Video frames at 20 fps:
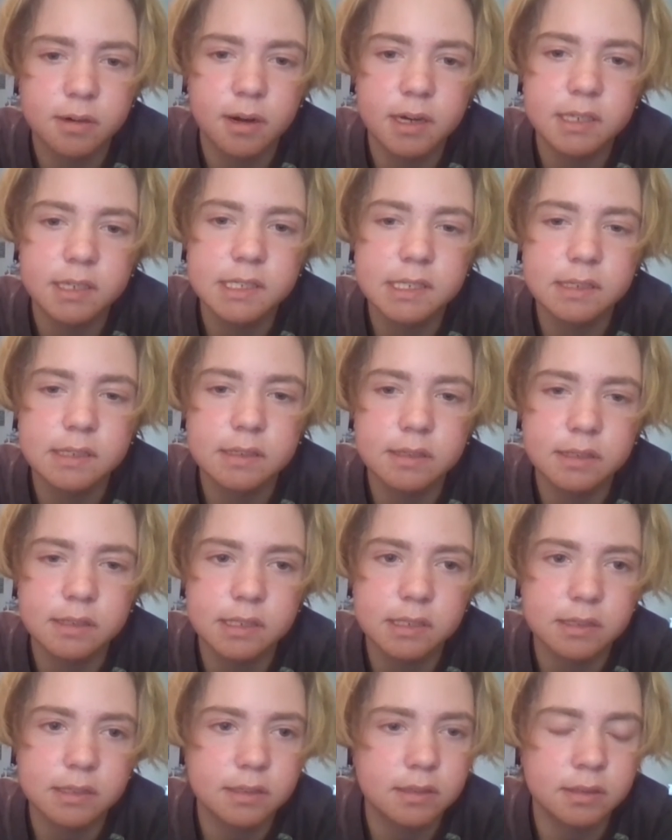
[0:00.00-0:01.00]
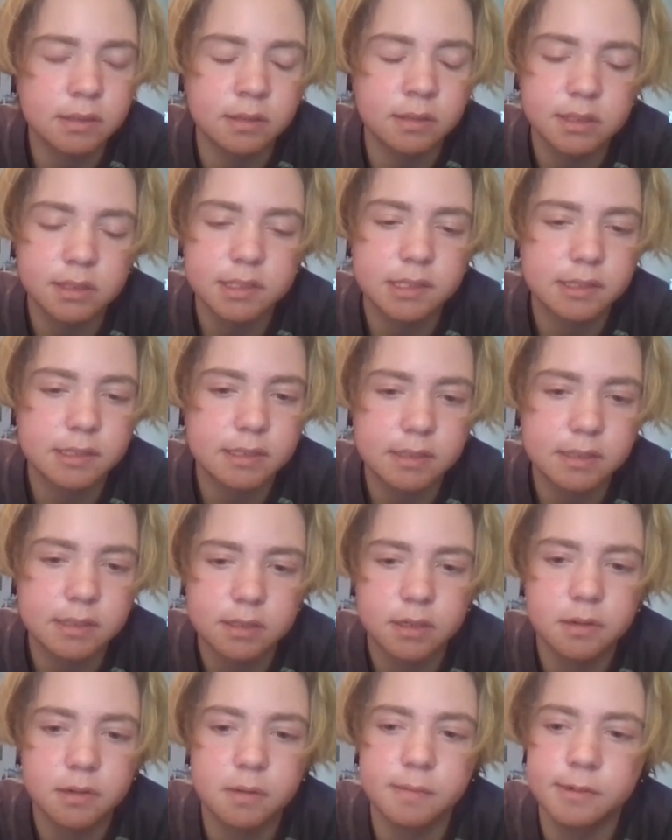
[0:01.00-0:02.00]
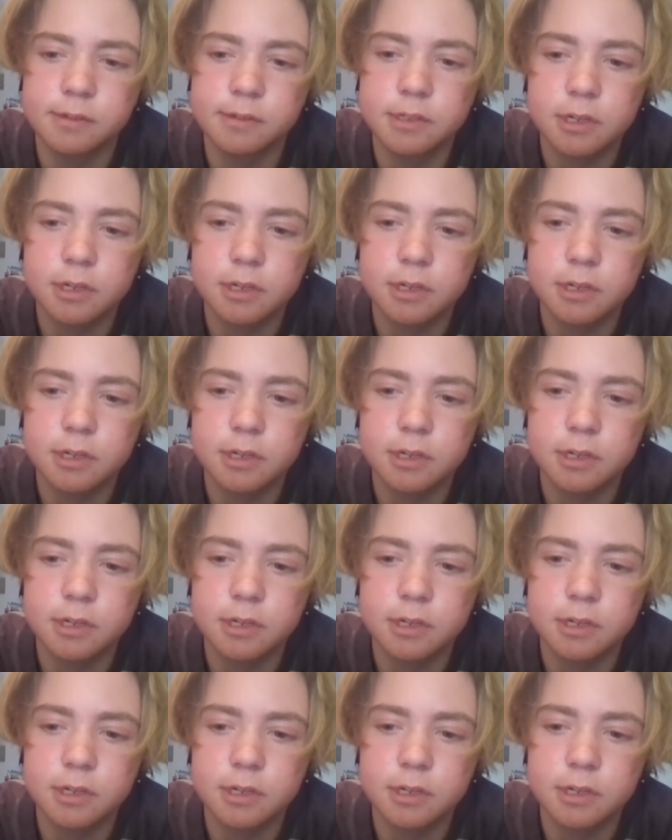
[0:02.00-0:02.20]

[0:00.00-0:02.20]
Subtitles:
crazy, so it's a terrible